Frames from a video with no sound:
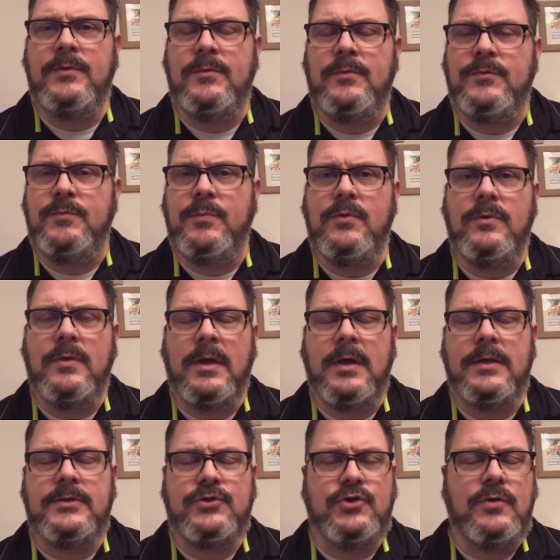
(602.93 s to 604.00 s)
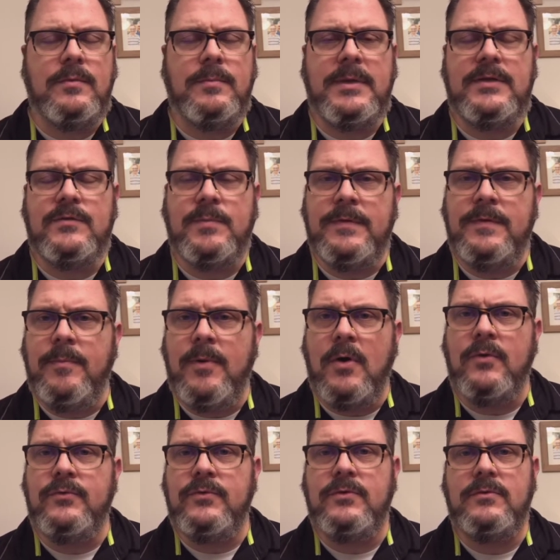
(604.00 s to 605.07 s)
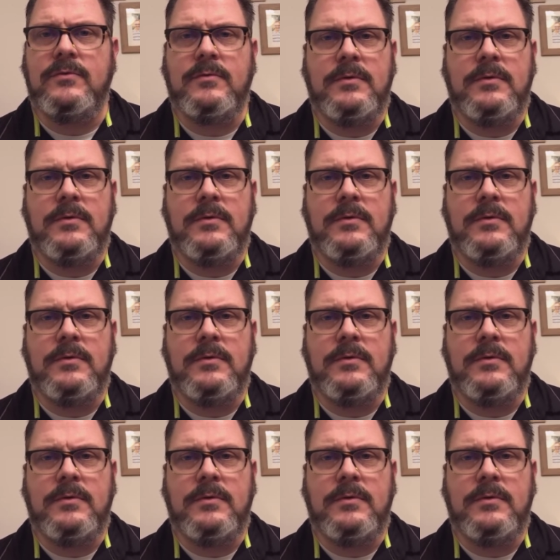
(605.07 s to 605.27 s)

chew the meat, spit the bones,